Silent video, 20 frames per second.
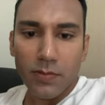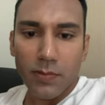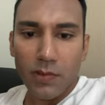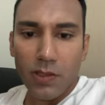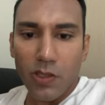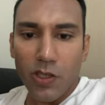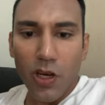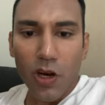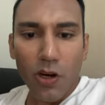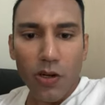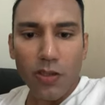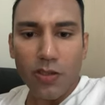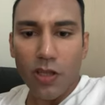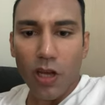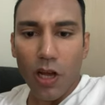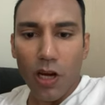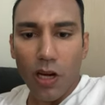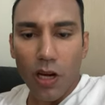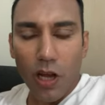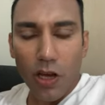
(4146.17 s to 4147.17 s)
You've got to
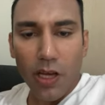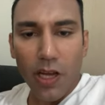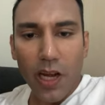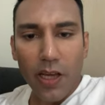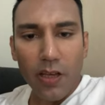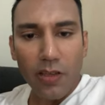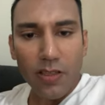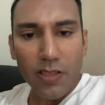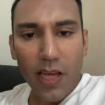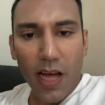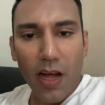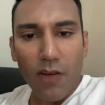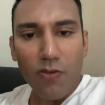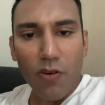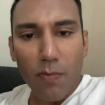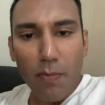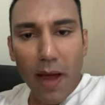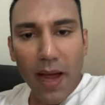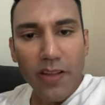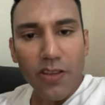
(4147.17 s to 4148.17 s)
start looking at yourself,
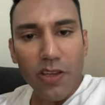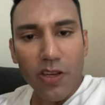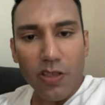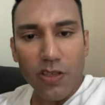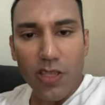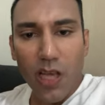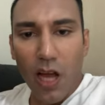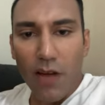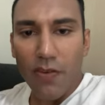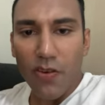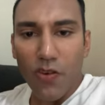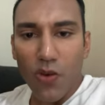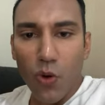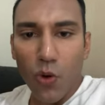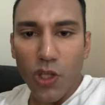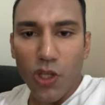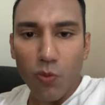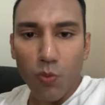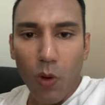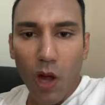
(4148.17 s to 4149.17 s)
reminding yourself of who
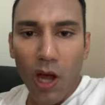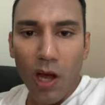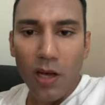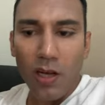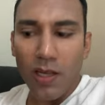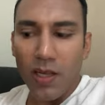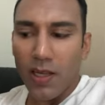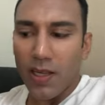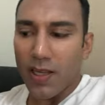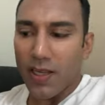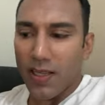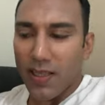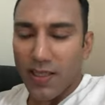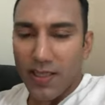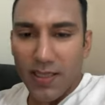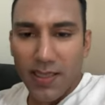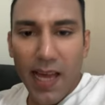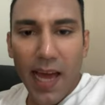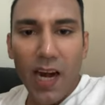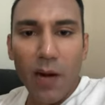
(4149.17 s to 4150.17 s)
you are,
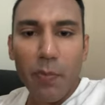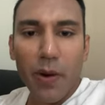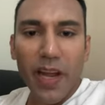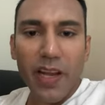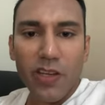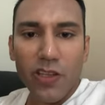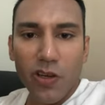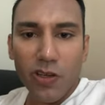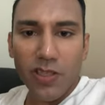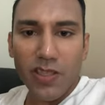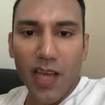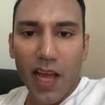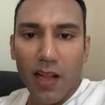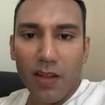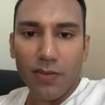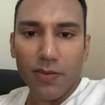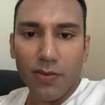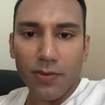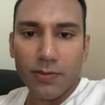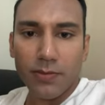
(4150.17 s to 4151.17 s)
celebrating
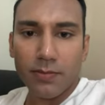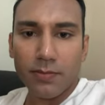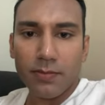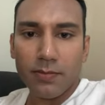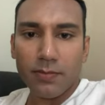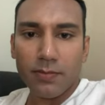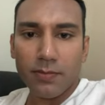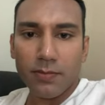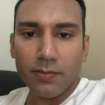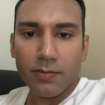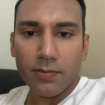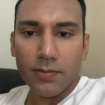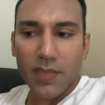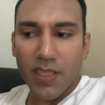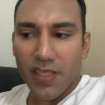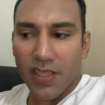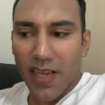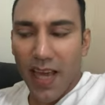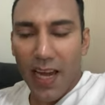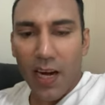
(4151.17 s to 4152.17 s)
yourself.
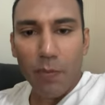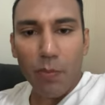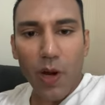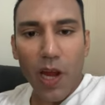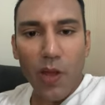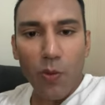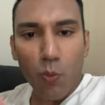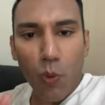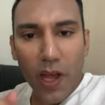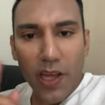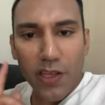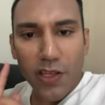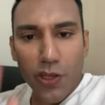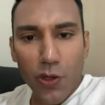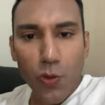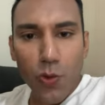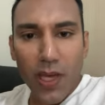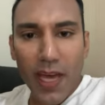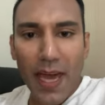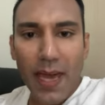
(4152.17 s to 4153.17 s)
Celebrate where
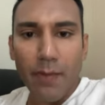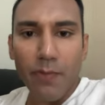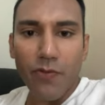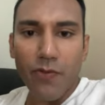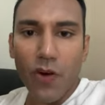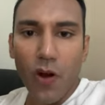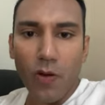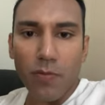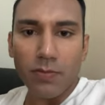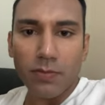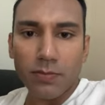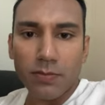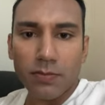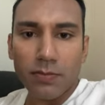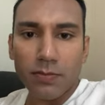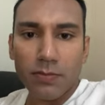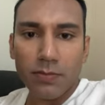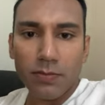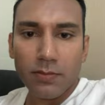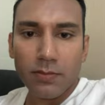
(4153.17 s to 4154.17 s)
you came from.
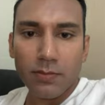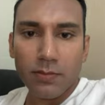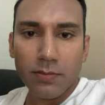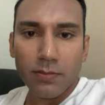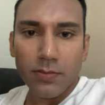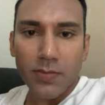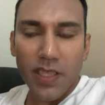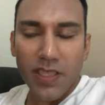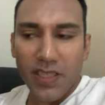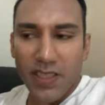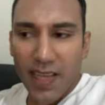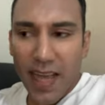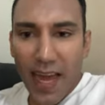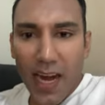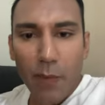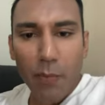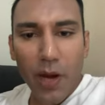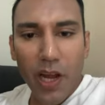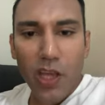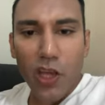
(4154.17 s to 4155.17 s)

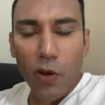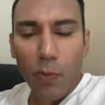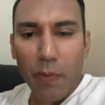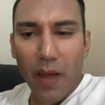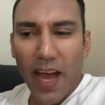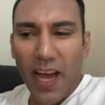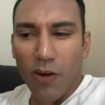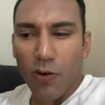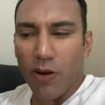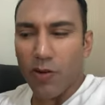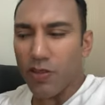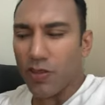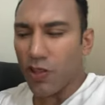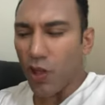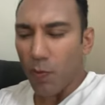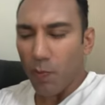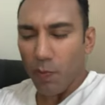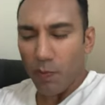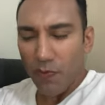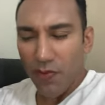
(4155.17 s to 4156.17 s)
Celebrate your background.
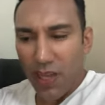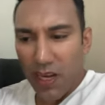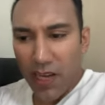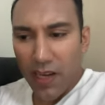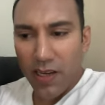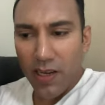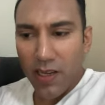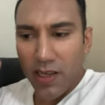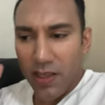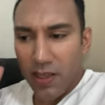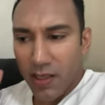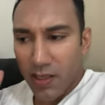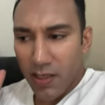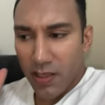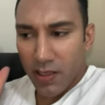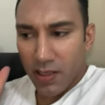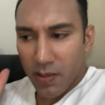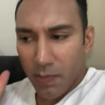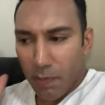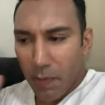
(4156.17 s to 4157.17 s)
Stop feeling
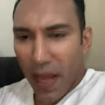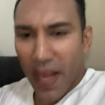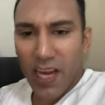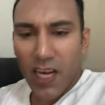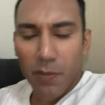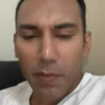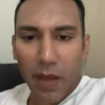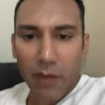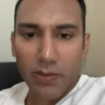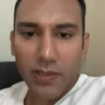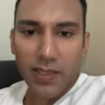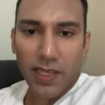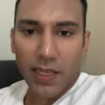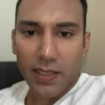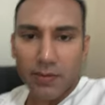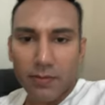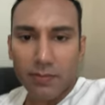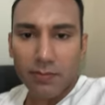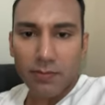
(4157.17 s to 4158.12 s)
bad about it.